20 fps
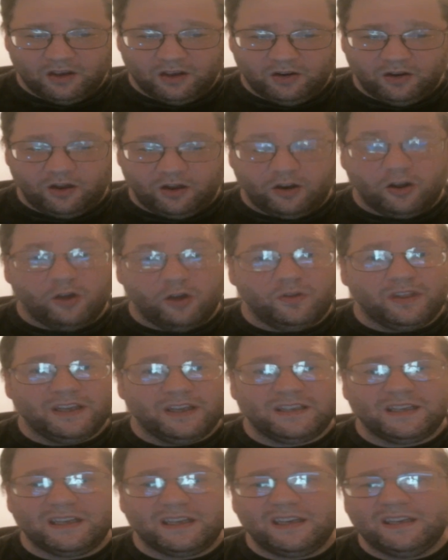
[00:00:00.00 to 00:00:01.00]
No,
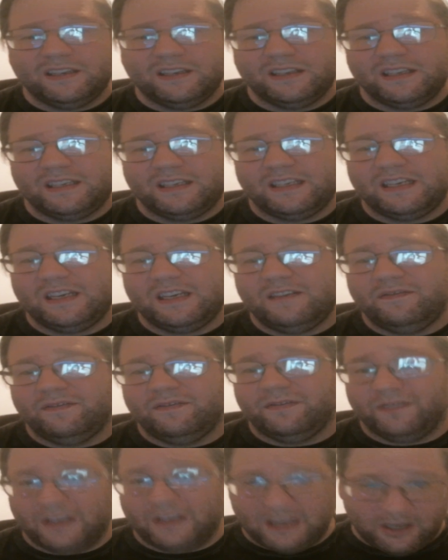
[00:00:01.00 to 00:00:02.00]
this is the
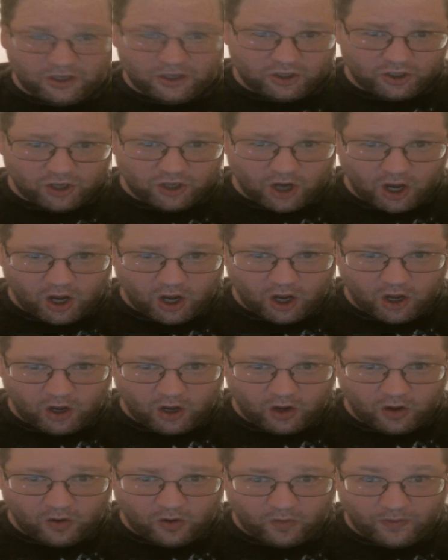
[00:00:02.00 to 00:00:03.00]
TV
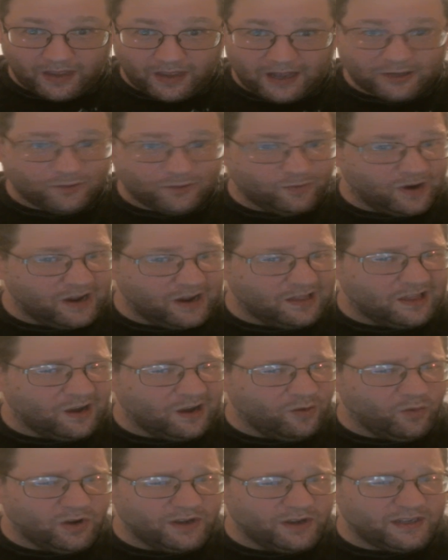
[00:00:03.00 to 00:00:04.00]
show. That's right, there
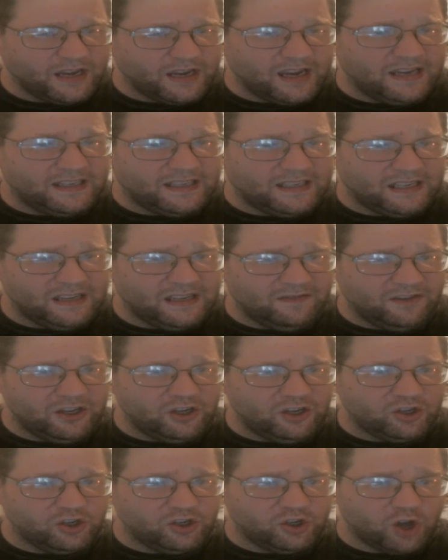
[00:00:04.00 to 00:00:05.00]
was a
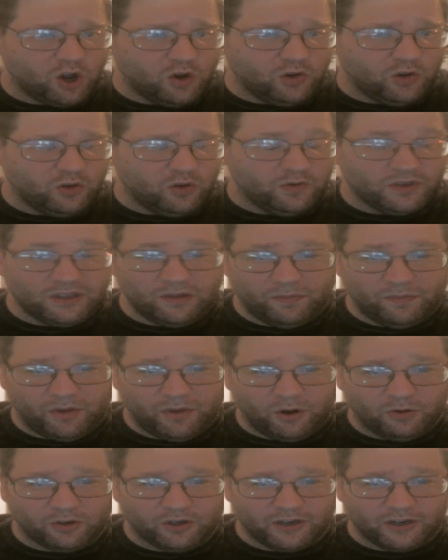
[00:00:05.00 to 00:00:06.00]
TV show using the
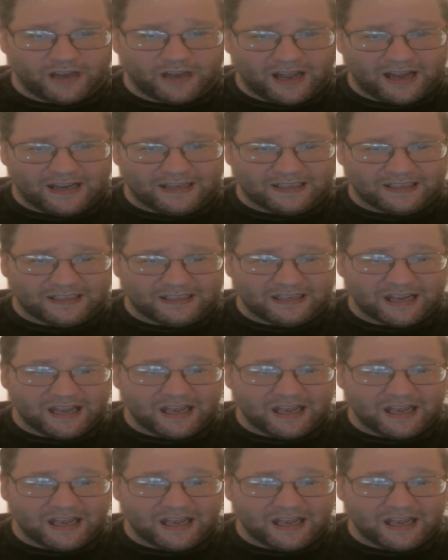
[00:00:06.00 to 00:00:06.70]
Poltergeist